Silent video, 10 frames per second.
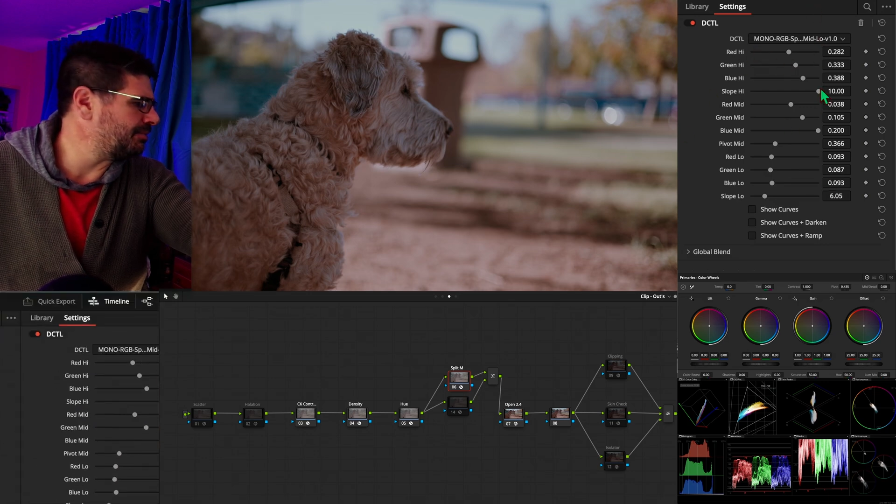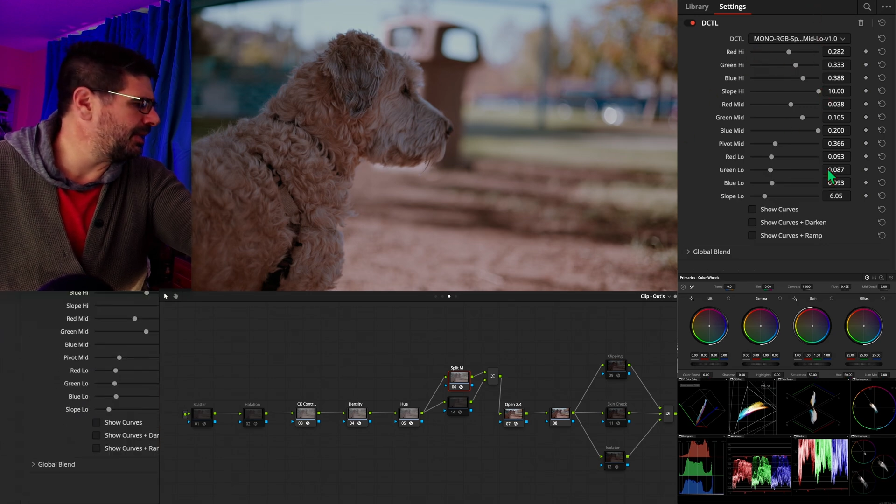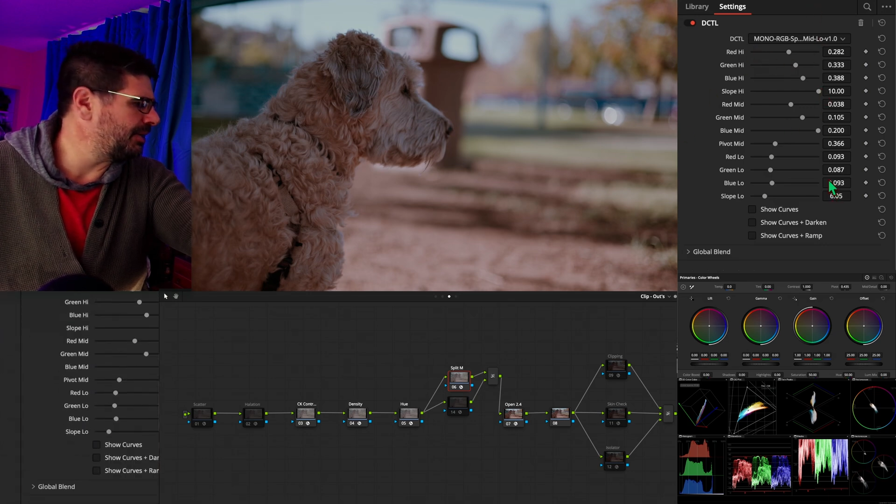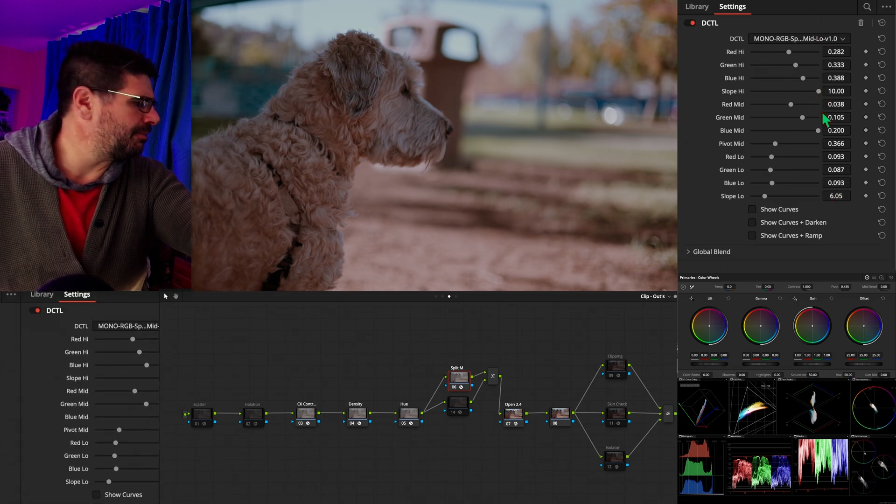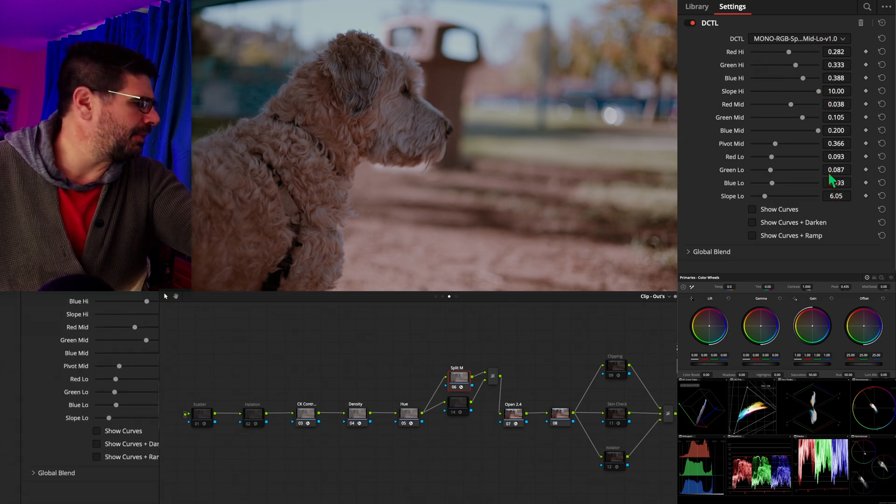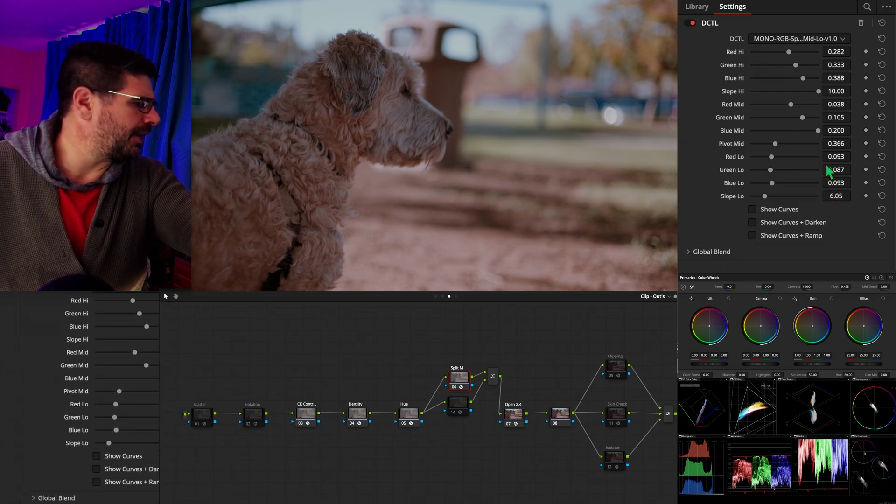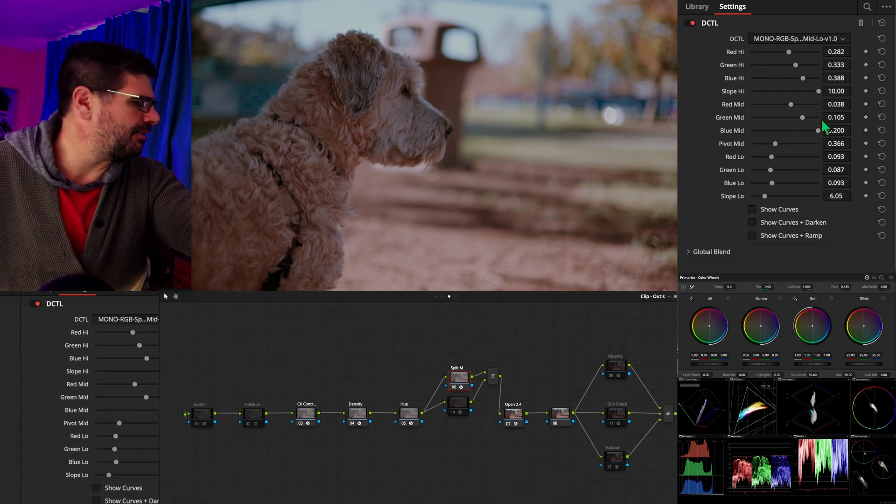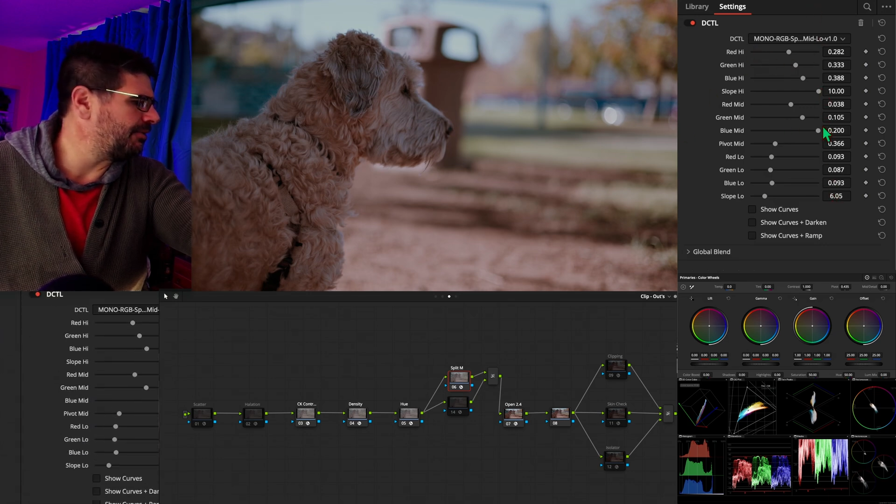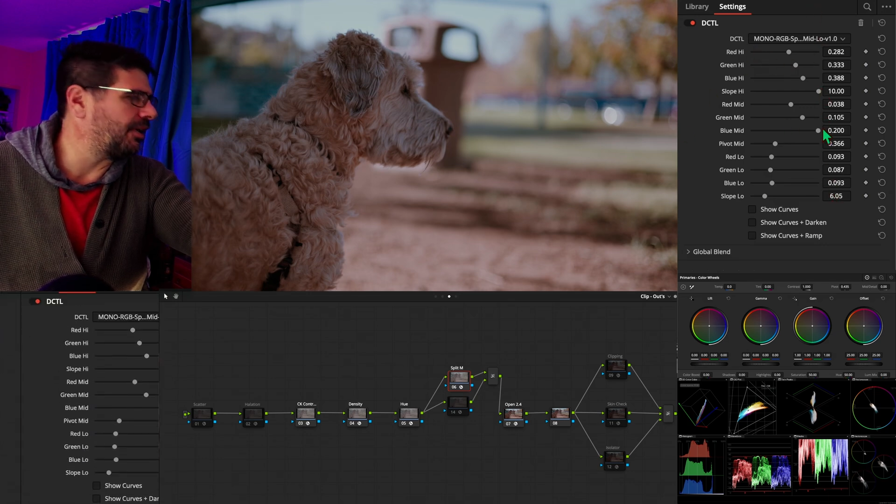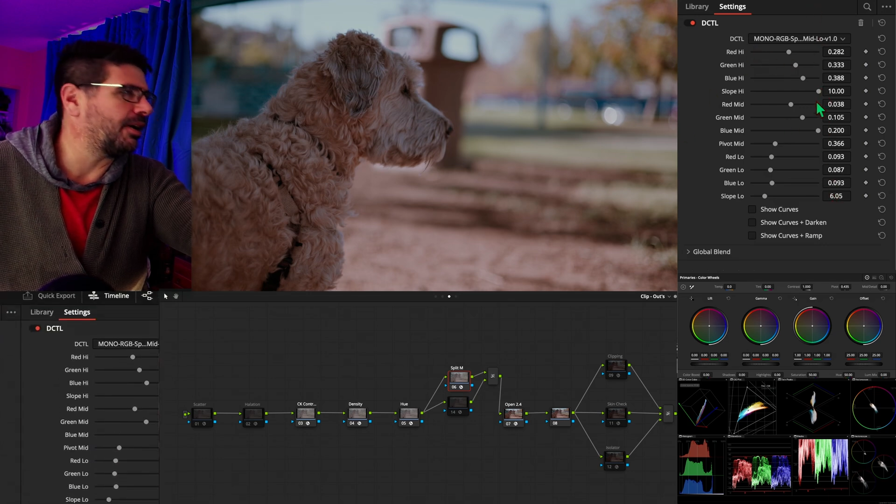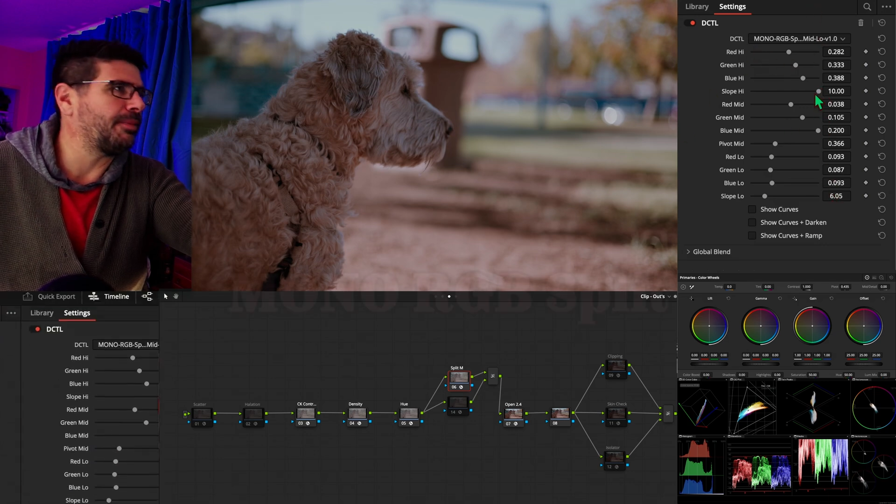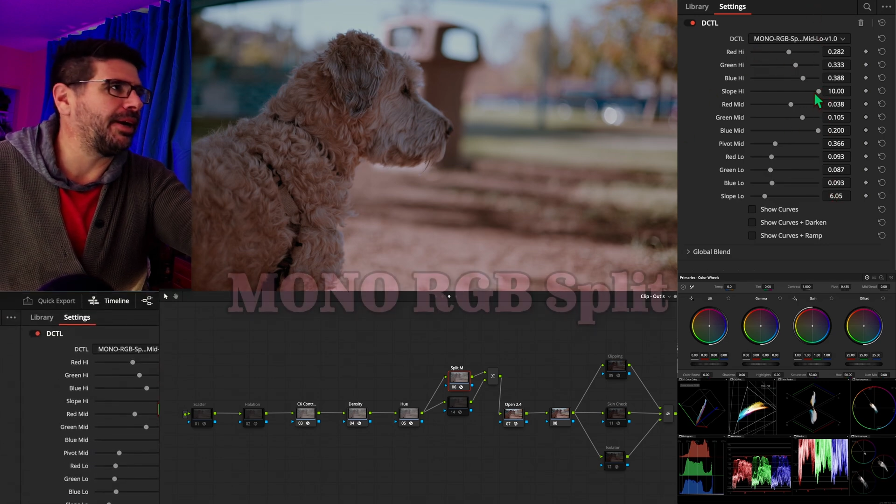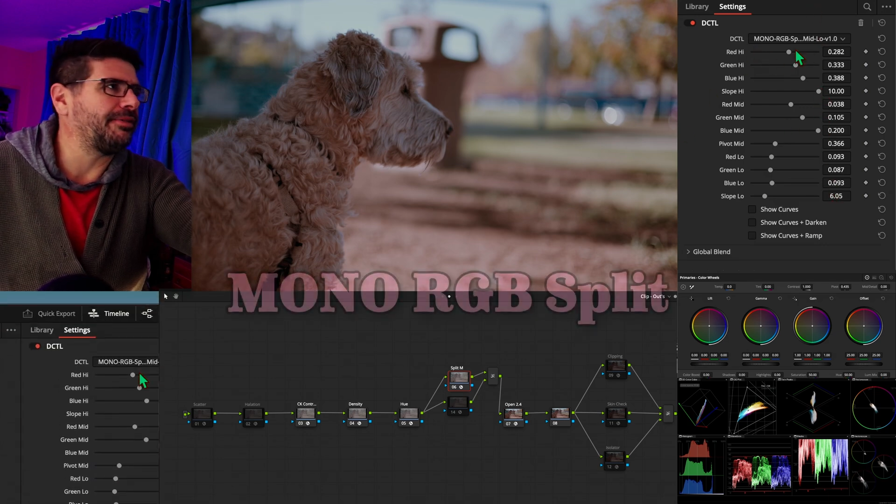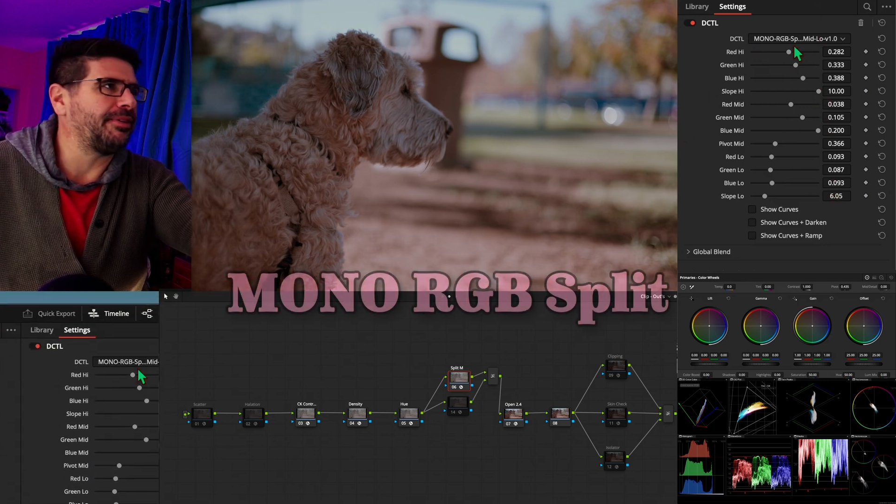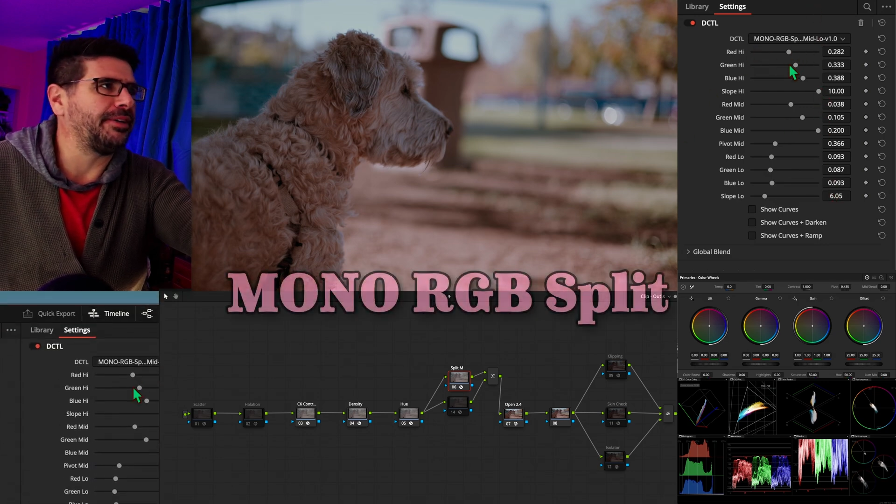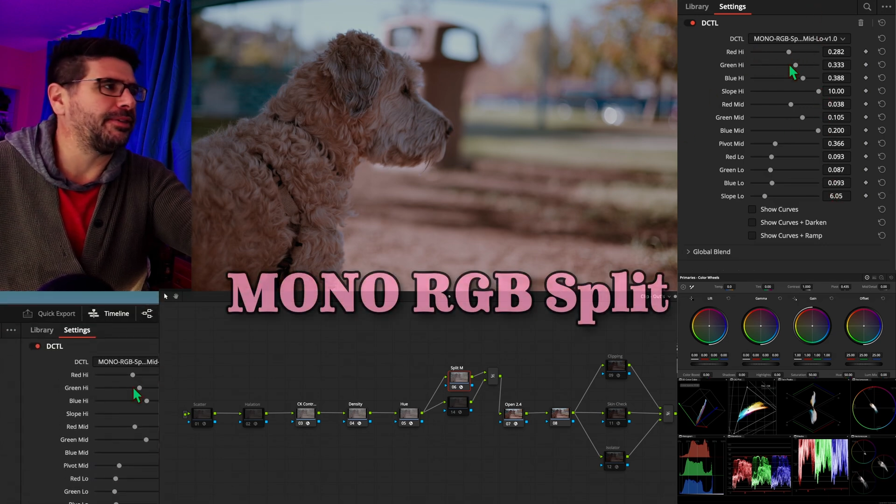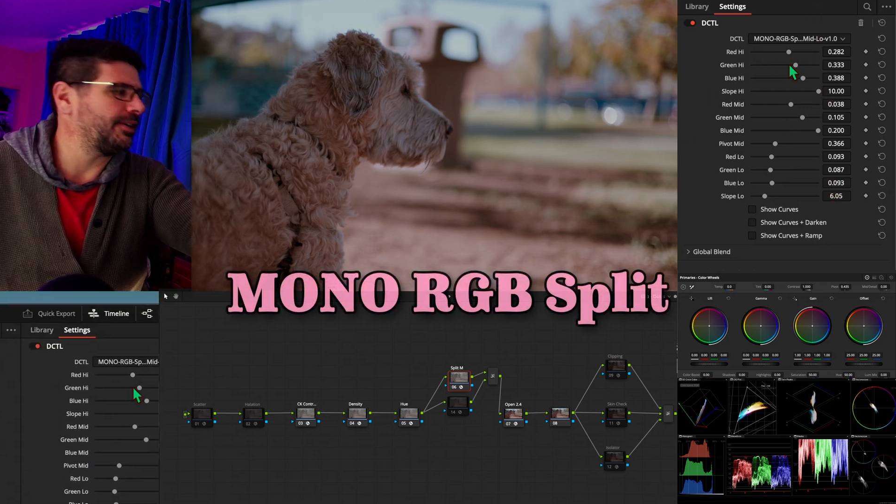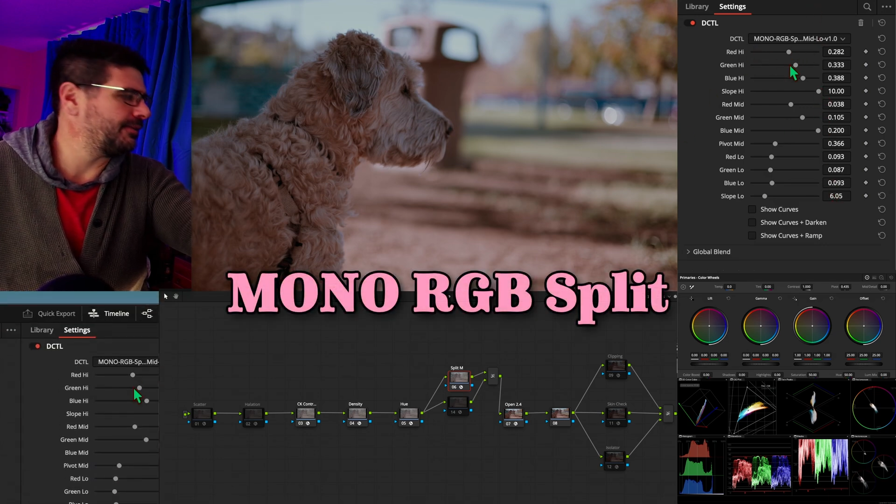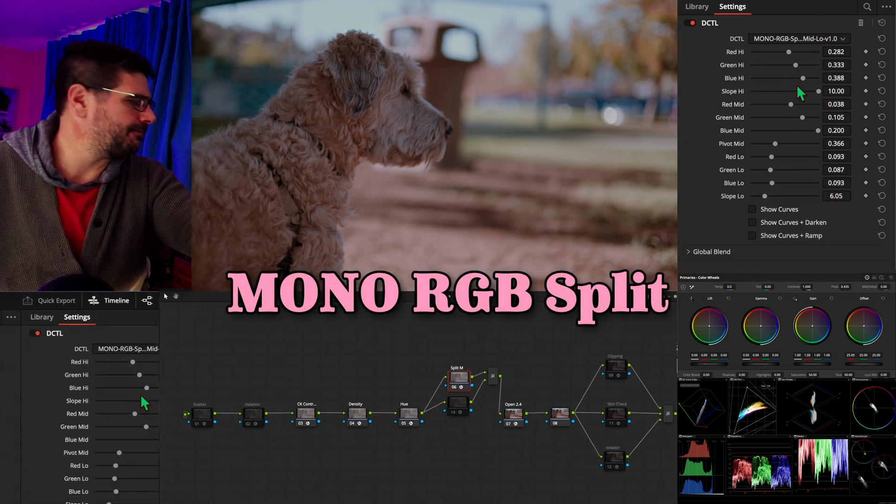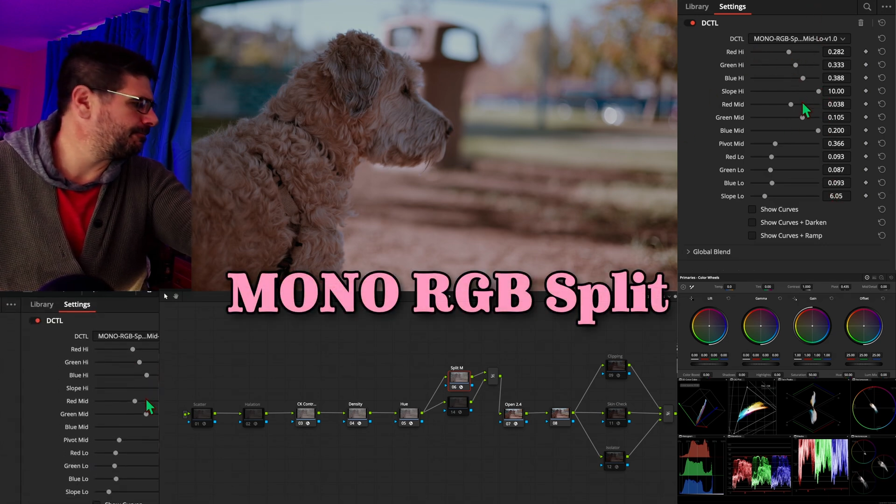been by far my favorite